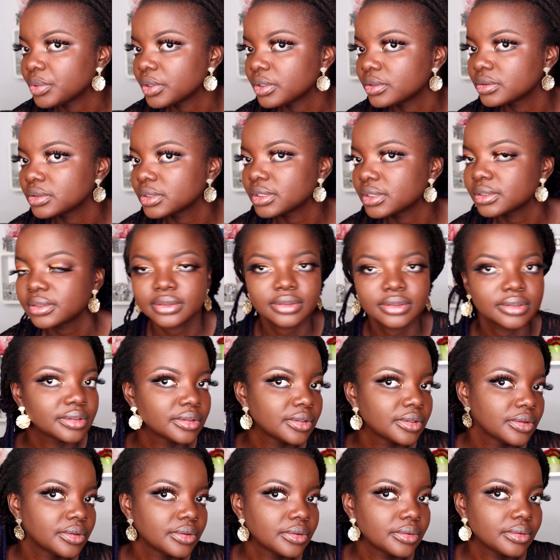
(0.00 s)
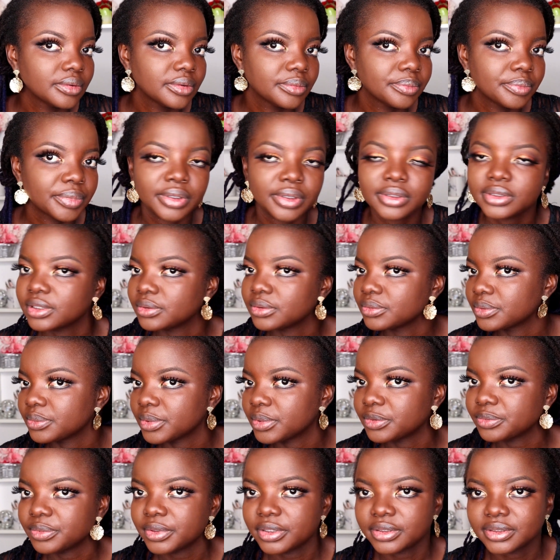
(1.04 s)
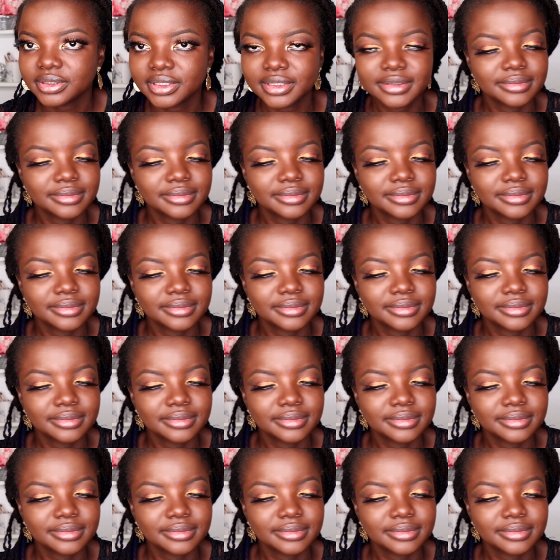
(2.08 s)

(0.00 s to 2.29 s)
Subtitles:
powder. Powder.